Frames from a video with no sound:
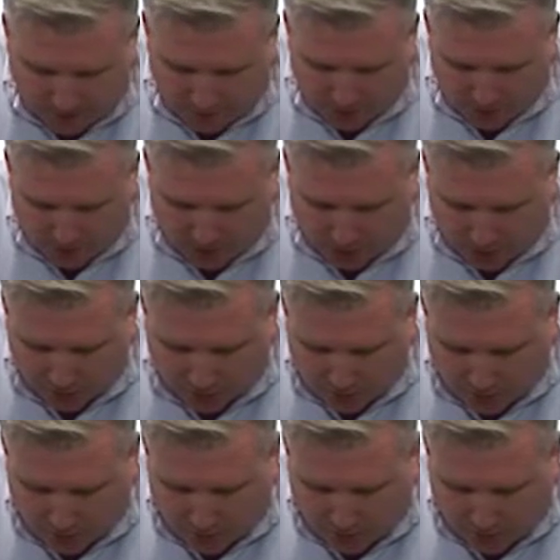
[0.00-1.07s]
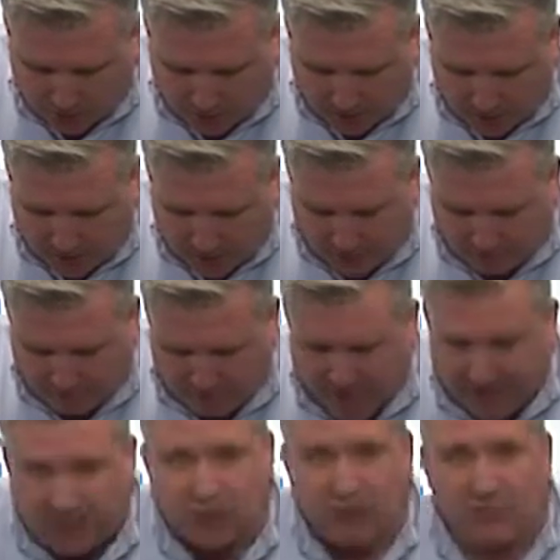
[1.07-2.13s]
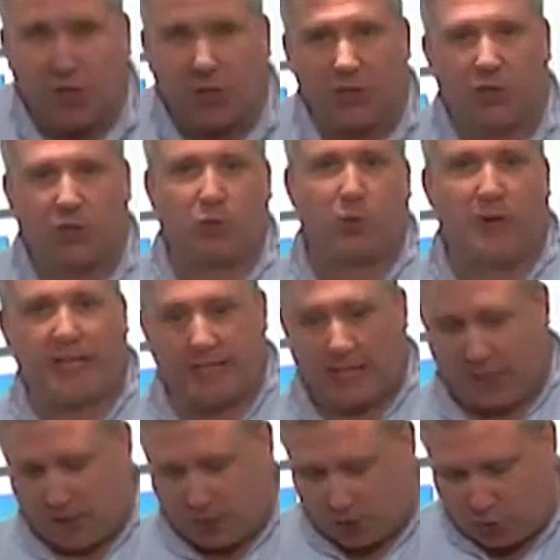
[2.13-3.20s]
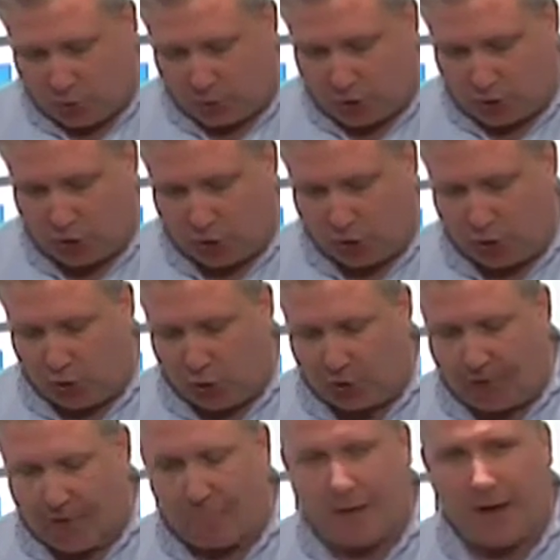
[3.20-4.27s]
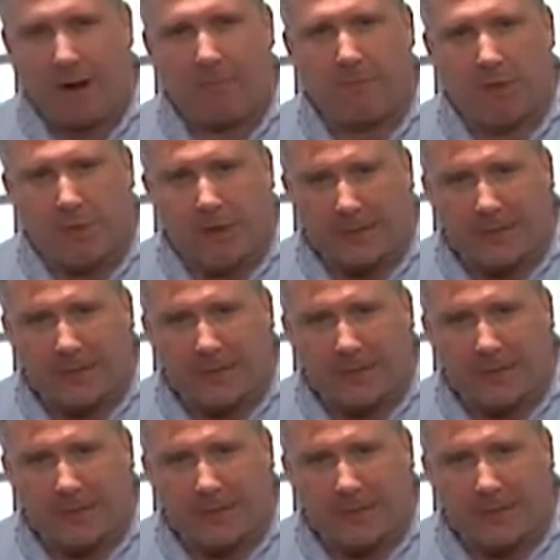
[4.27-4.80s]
going on, the figs have got the sweet. So we're just going to cook them now for about